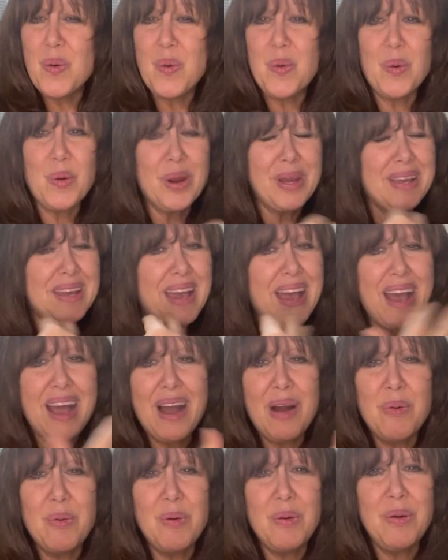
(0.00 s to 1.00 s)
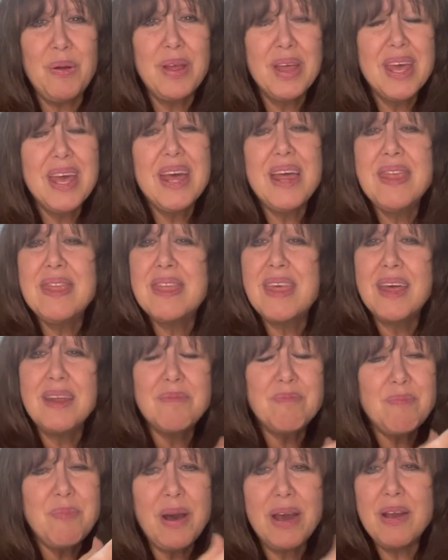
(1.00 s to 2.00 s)
or a cowl,
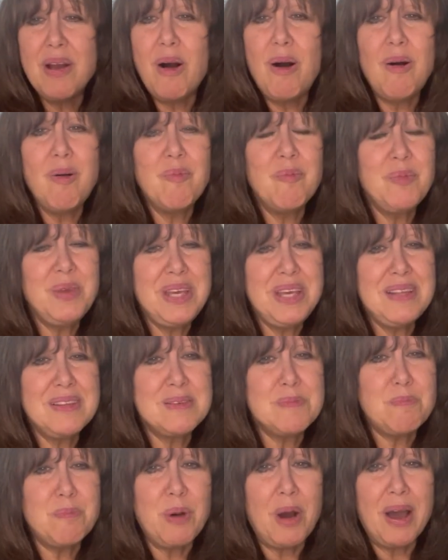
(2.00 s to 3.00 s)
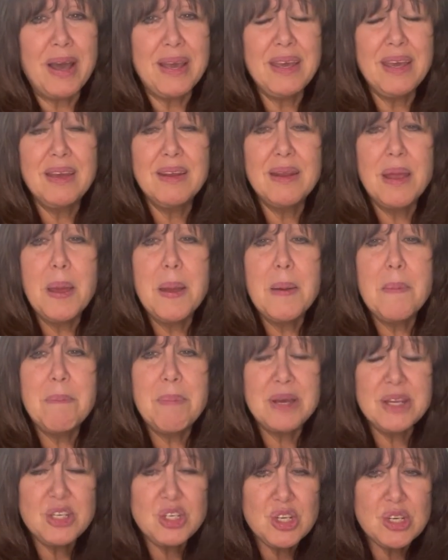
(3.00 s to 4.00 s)
then by all means buy it,
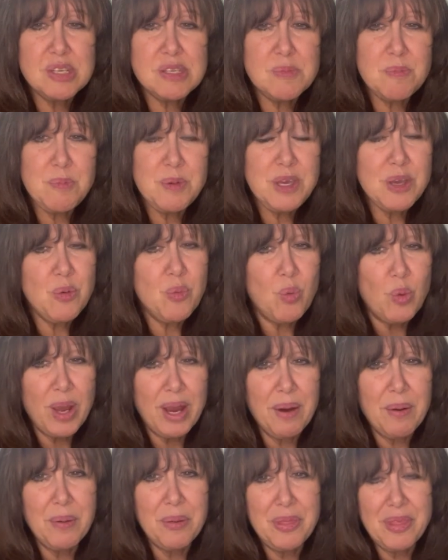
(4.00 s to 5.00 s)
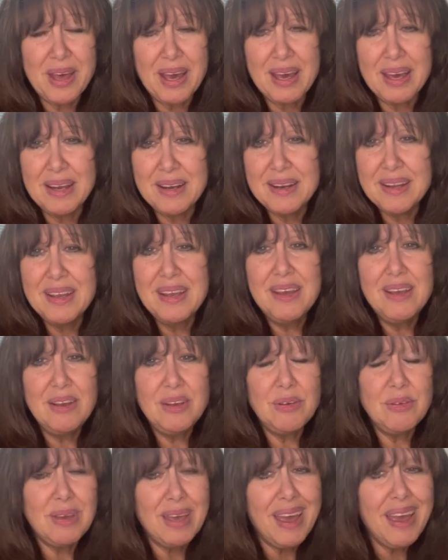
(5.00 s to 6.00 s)
but just be aware that
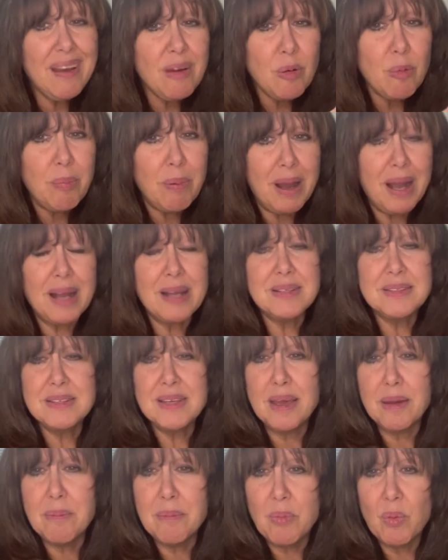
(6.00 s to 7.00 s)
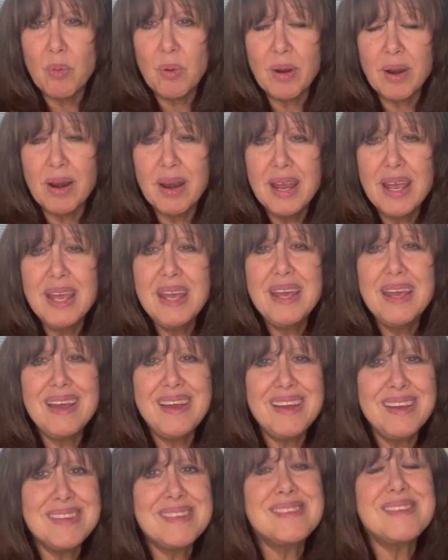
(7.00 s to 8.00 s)
you can't go back to get more.
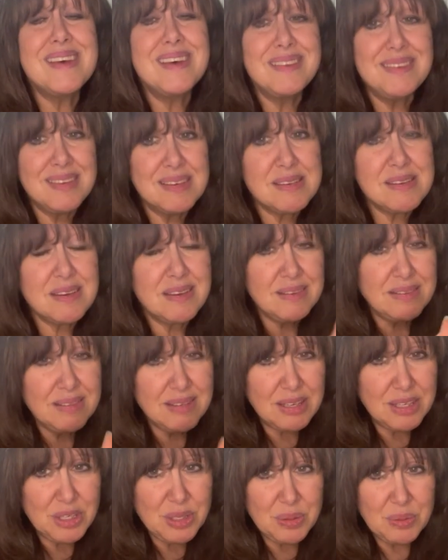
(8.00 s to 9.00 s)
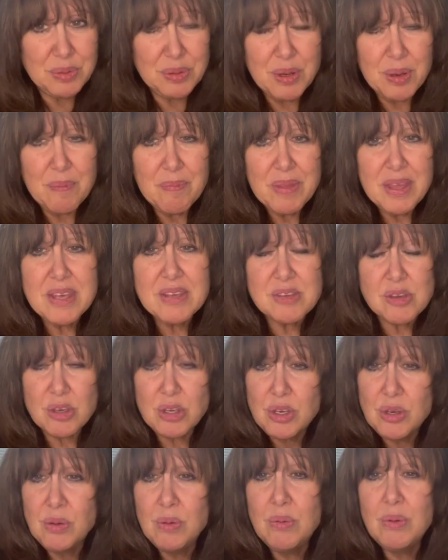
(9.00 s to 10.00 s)
It's discontinued. So
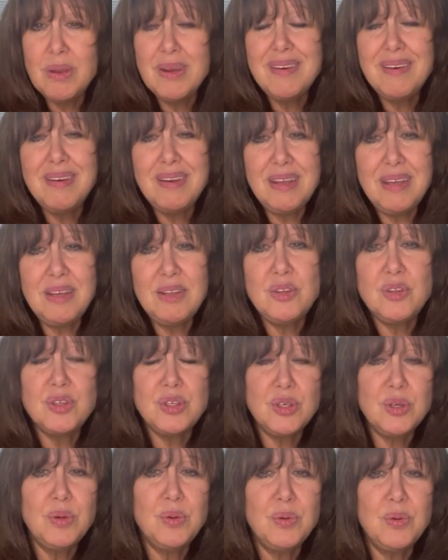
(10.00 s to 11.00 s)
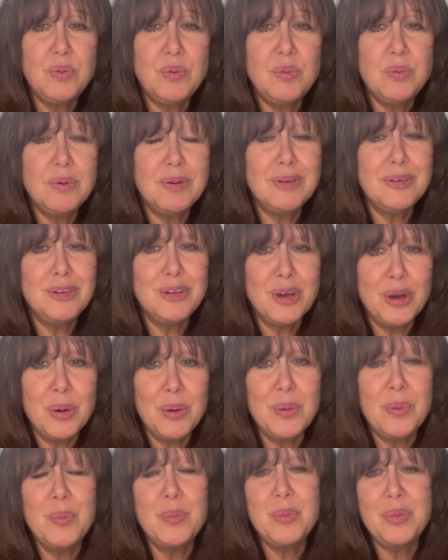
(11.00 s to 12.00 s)
you need to
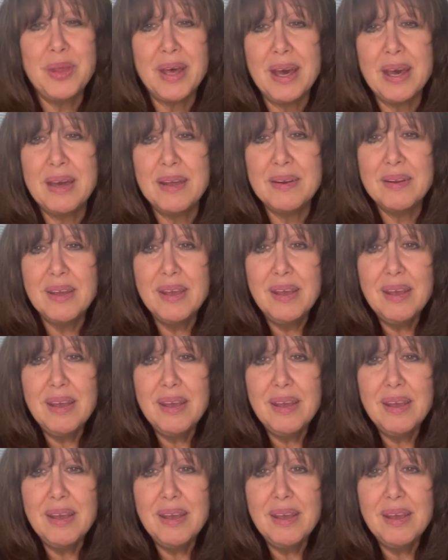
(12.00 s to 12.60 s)
know that